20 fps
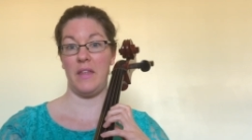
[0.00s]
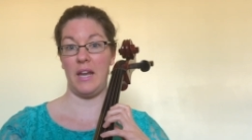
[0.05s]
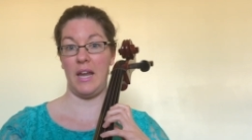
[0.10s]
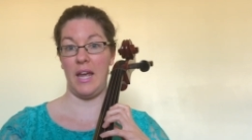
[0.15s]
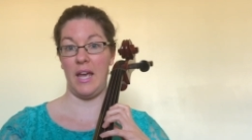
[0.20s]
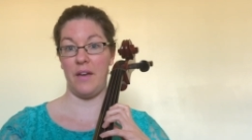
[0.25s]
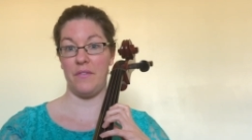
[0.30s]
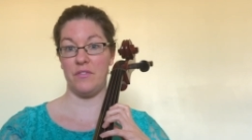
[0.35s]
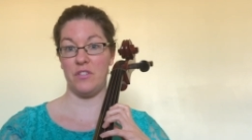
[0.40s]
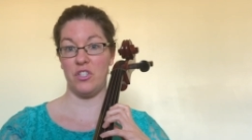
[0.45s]
I
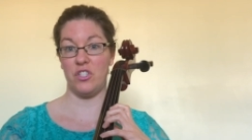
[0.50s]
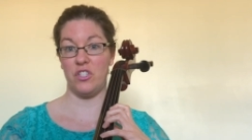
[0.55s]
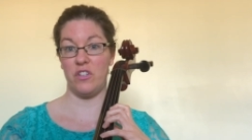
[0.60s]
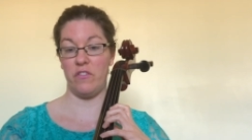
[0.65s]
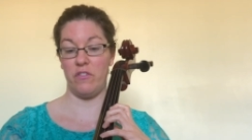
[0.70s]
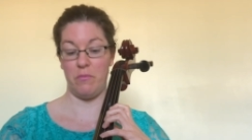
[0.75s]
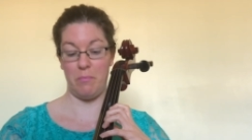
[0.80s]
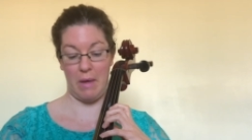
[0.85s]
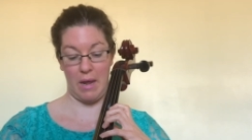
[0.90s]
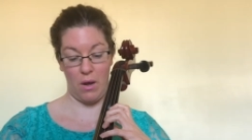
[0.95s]
have to
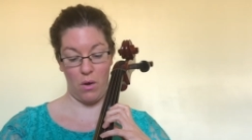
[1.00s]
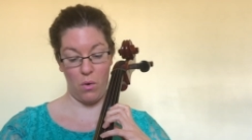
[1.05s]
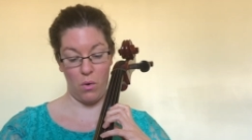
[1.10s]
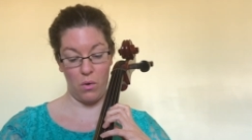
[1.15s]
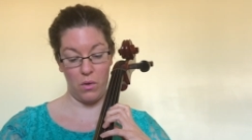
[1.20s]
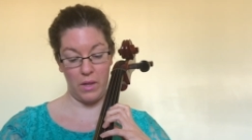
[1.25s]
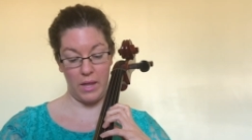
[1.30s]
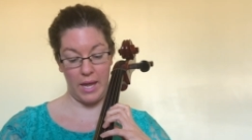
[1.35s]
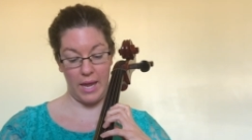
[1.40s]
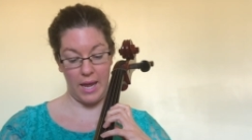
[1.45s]
shift my
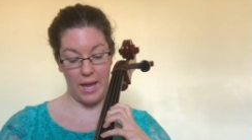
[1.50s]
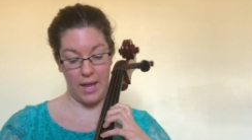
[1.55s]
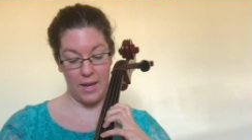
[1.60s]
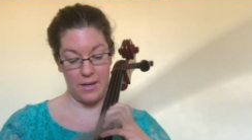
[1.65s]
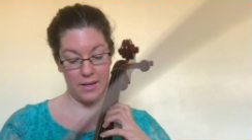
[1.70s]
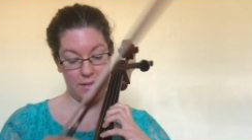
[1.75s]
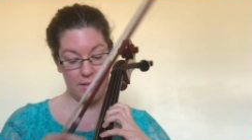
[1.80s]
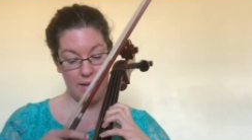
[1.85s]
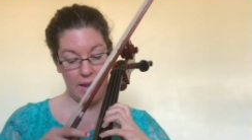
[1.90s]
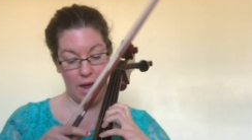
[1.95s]
whole
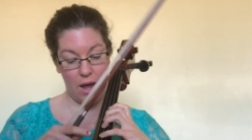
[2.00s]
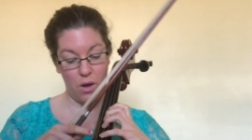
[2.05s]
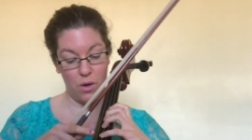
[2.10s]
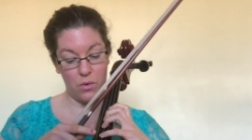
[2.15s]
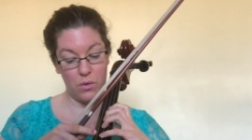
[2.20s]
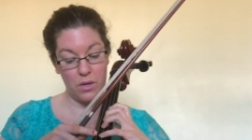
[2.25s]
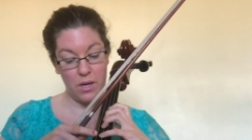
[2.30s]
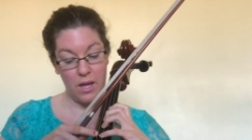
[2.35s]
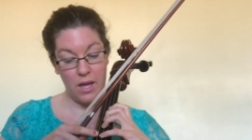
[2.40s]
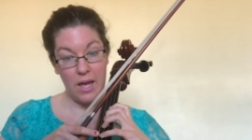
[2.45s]
hand
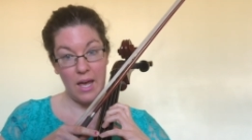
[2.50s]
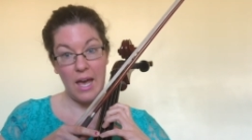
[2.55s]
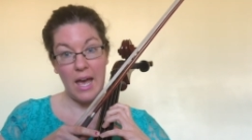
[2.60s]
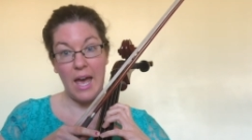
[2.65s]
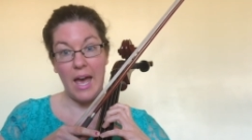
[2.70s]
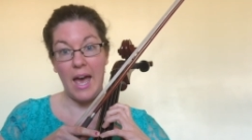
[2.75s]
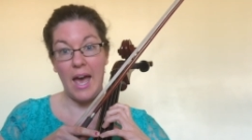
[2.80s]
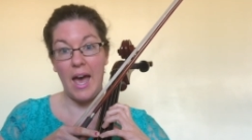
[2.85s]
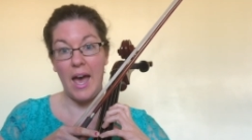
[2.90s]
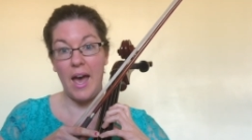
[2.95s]
down
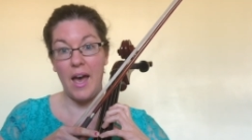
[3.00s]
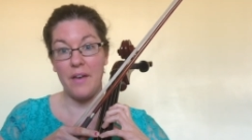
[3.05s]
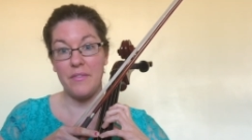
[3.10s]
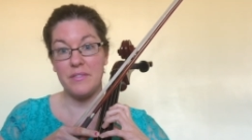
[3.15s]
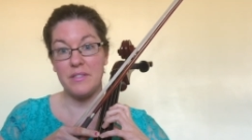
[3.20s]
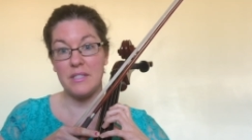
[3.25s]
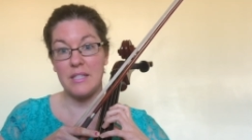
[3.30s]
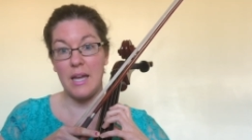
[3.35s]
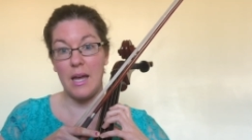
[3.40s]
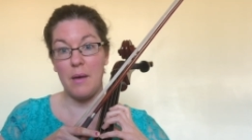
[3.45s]
a half
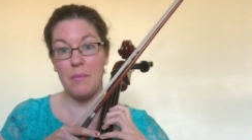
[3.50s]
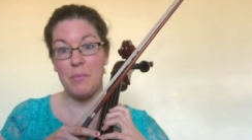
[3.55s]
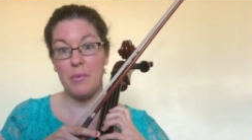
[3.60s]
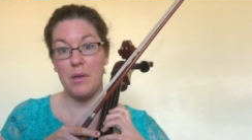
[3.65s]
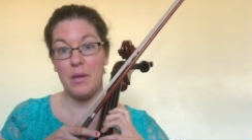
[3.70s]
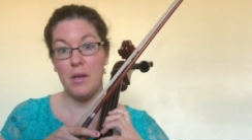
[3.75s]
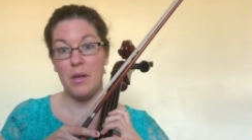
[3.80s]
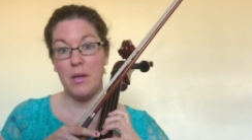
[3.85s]
step.